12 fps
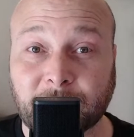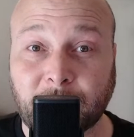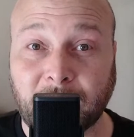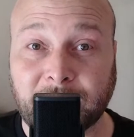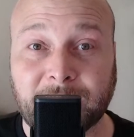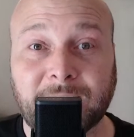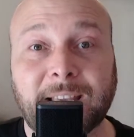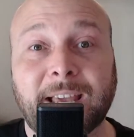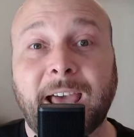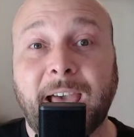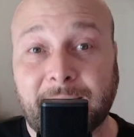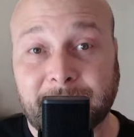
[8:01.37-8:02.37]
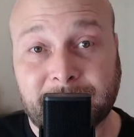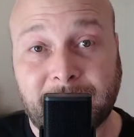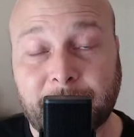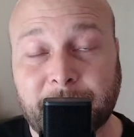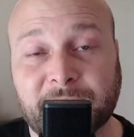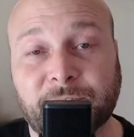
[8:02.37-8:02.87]
a month. At the time
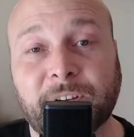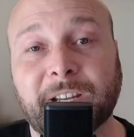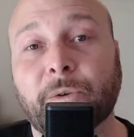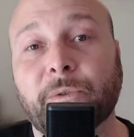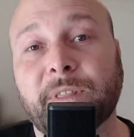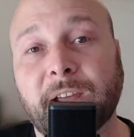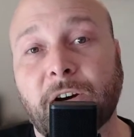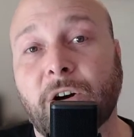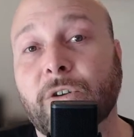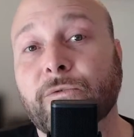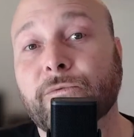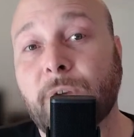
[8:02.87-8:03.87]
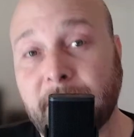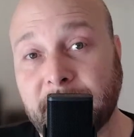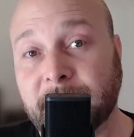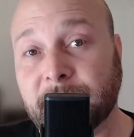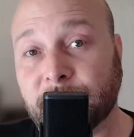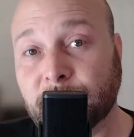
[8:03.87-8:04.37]
of this video, they are running
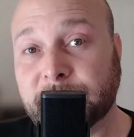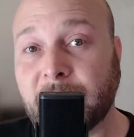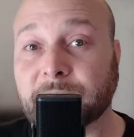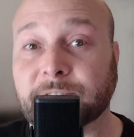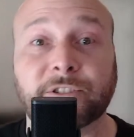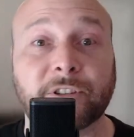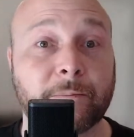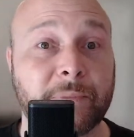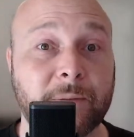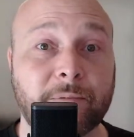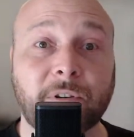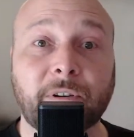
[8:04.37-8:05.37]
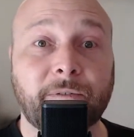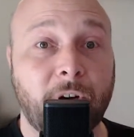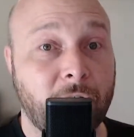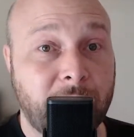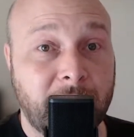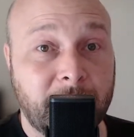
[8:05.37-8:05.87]
it through town. Some people have
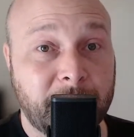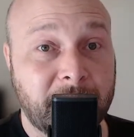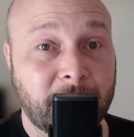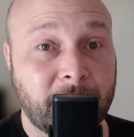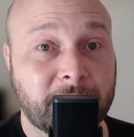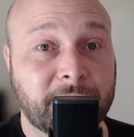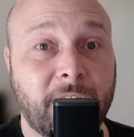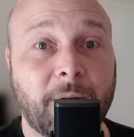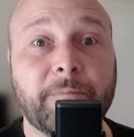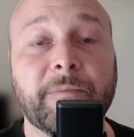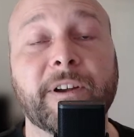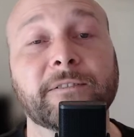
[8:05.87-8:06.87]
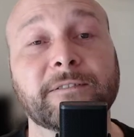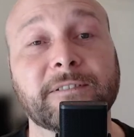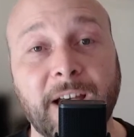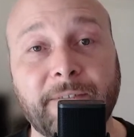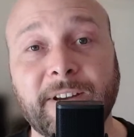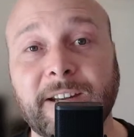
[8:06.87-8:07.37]
already been hooked up. They're
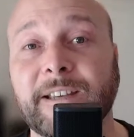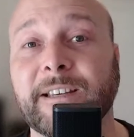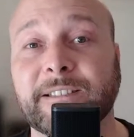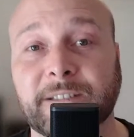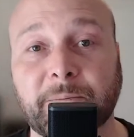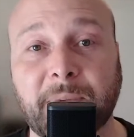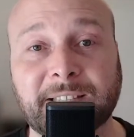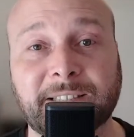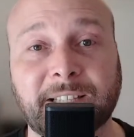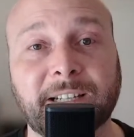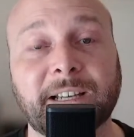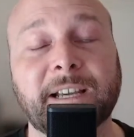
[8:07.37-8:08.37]
loving it. It's amazing.